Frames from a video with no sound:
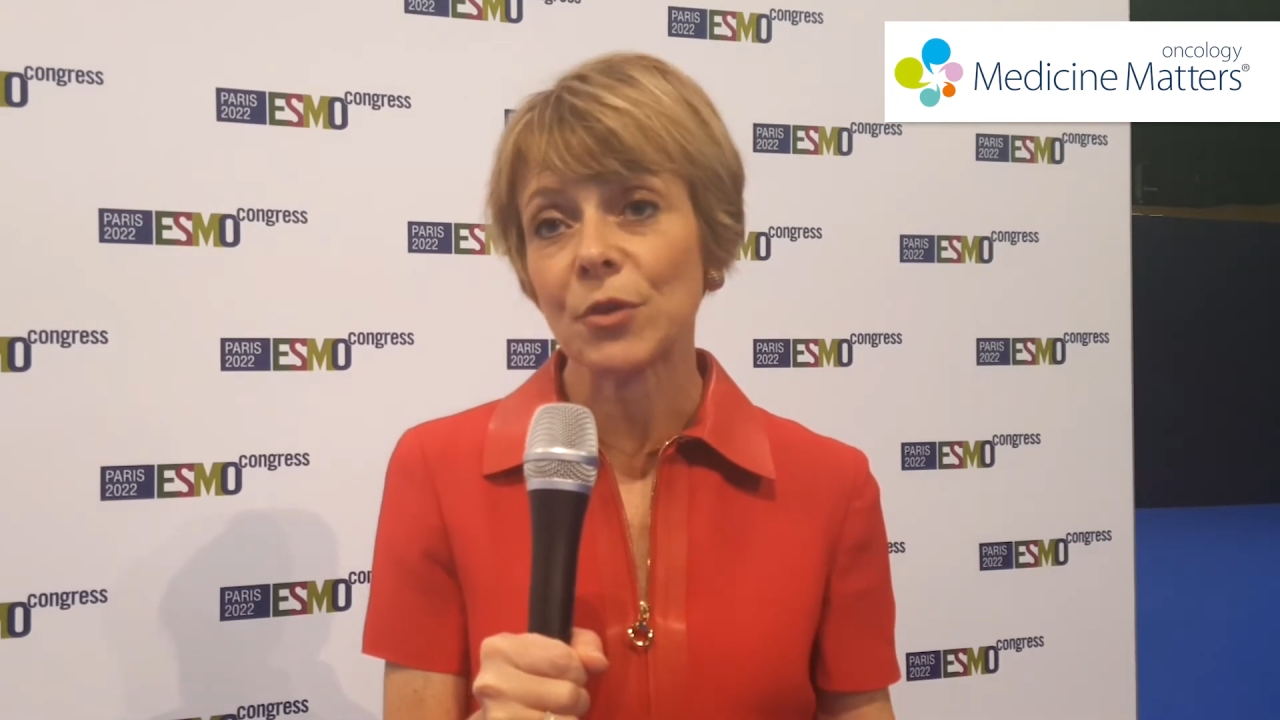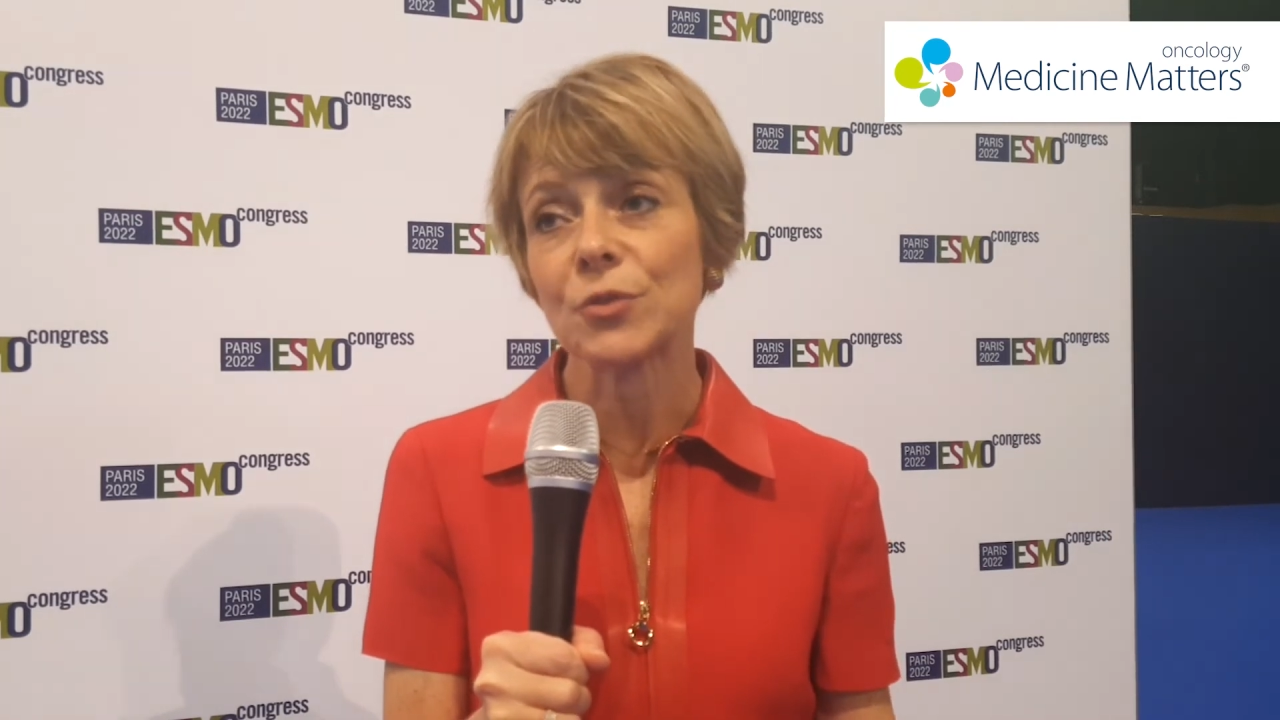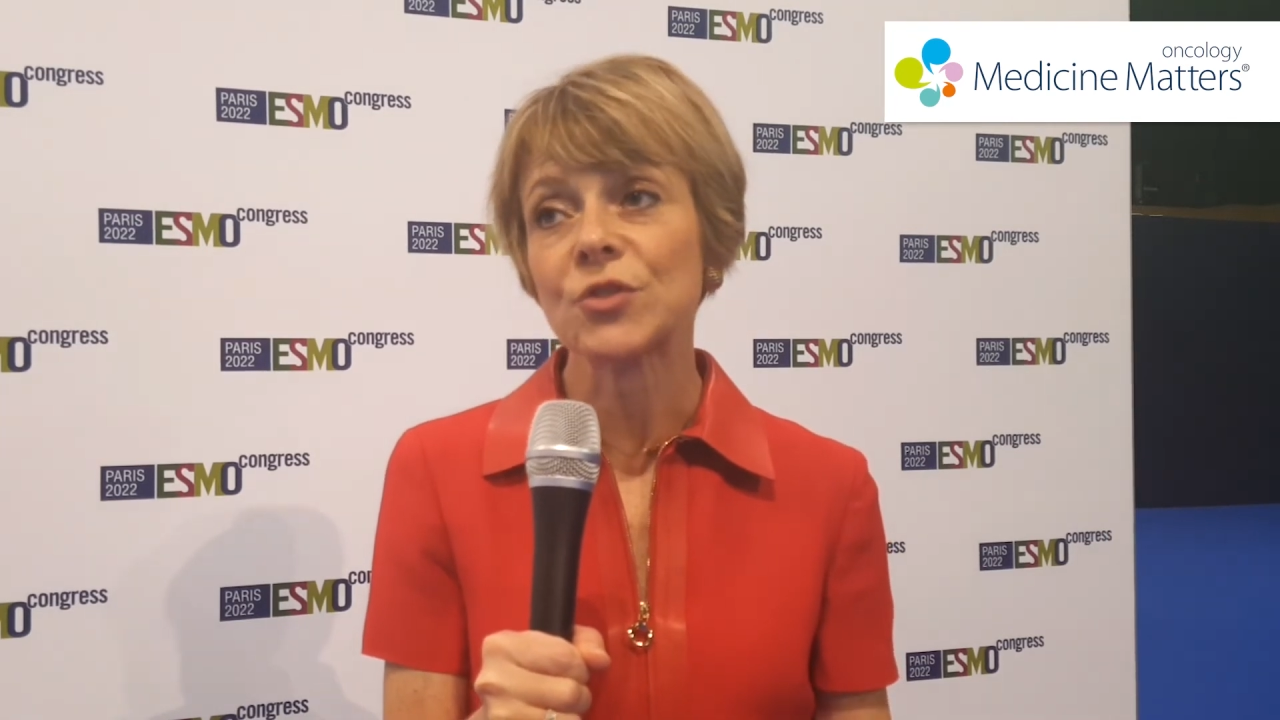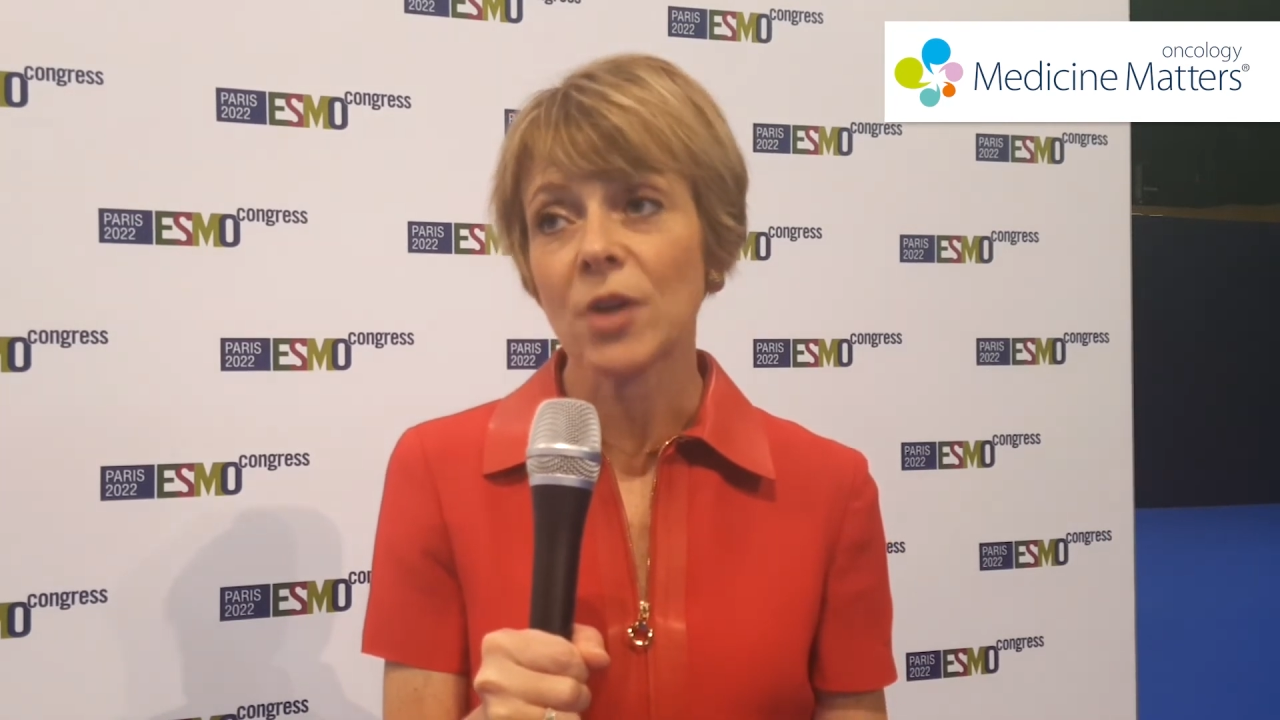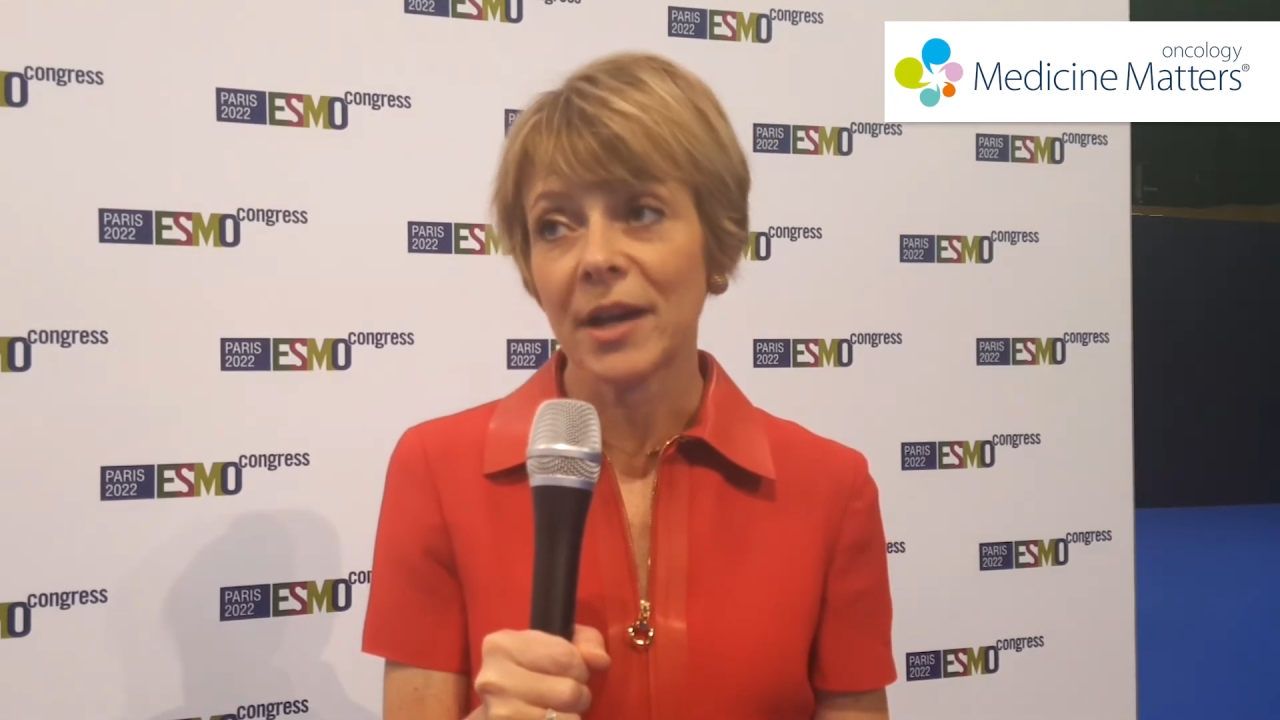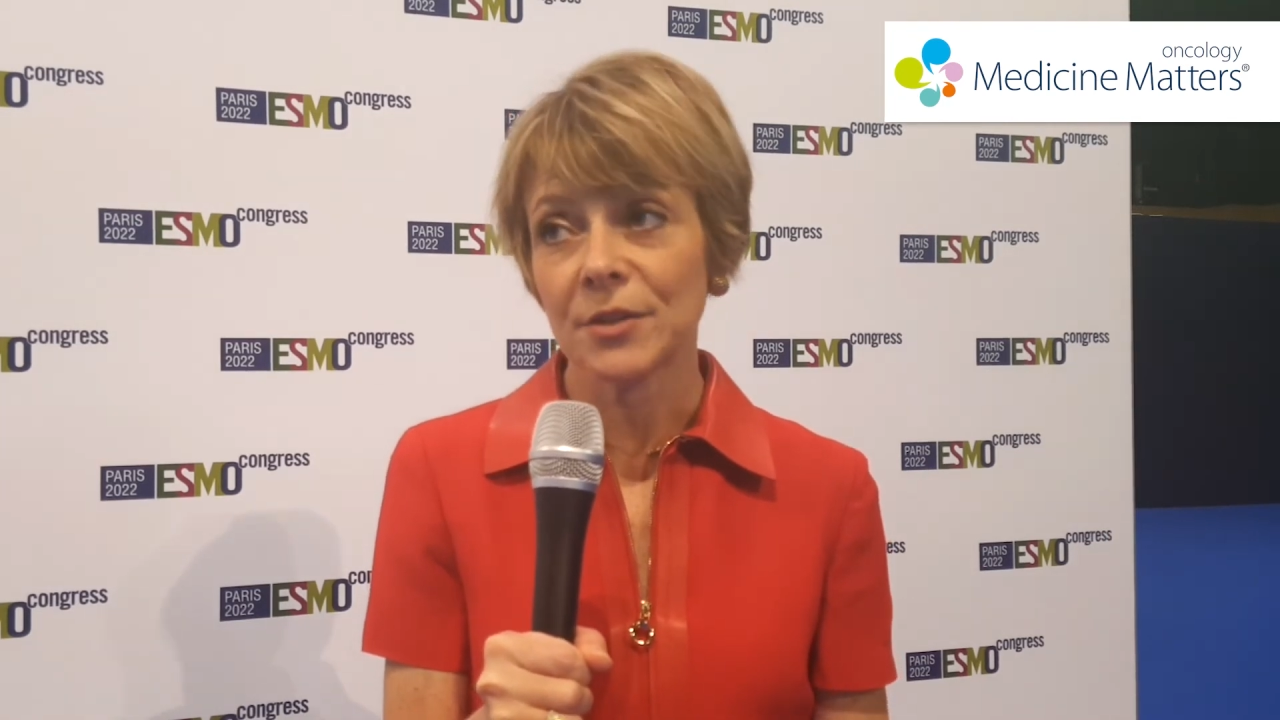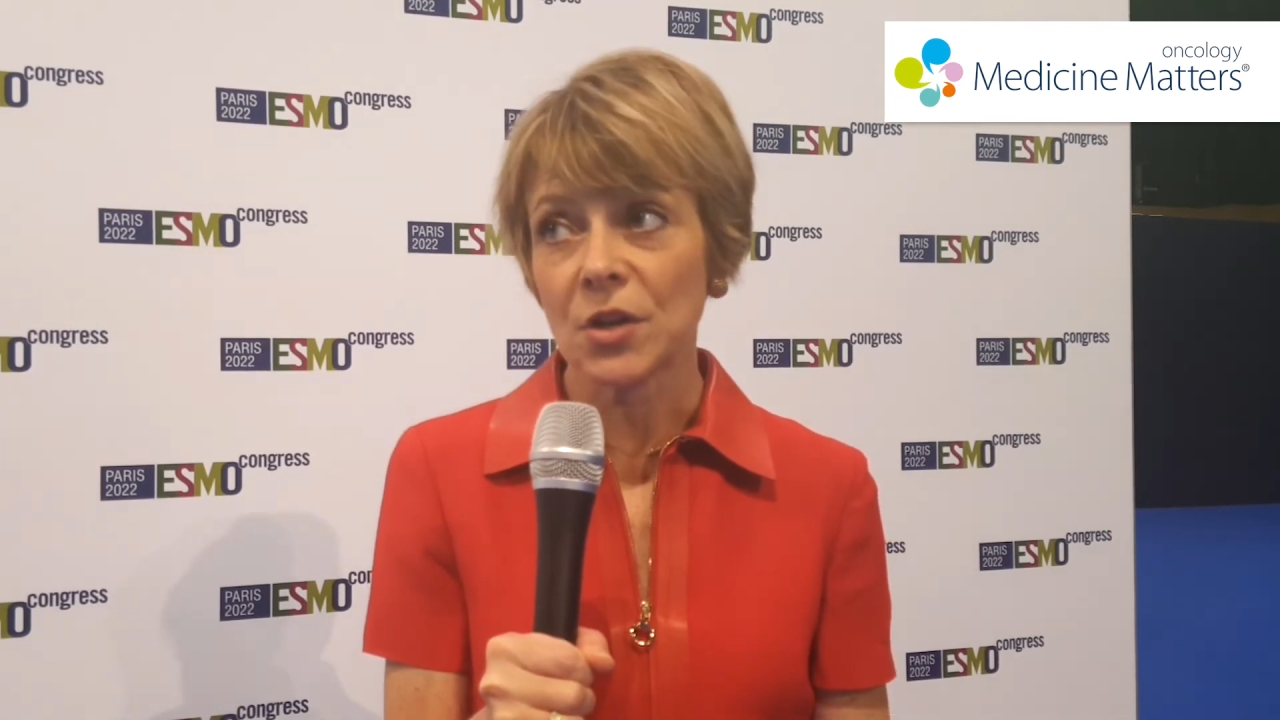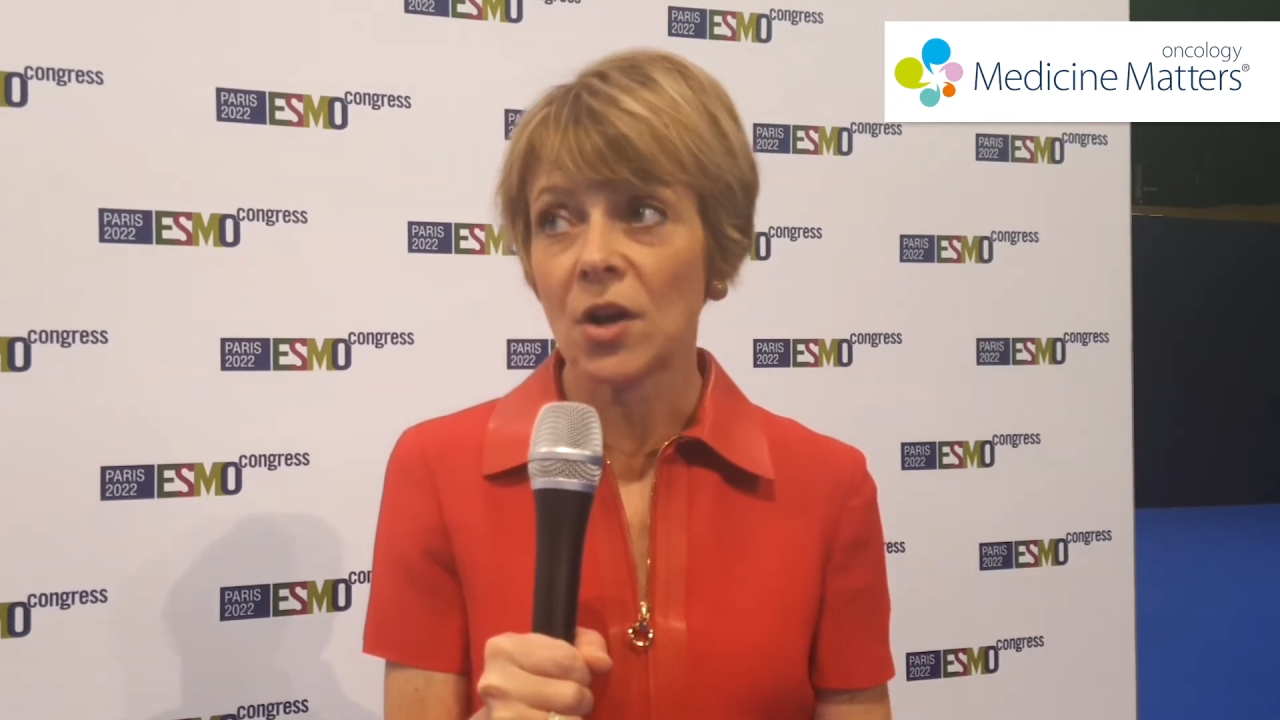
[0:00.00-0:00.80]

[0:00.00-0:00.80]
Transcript: those trials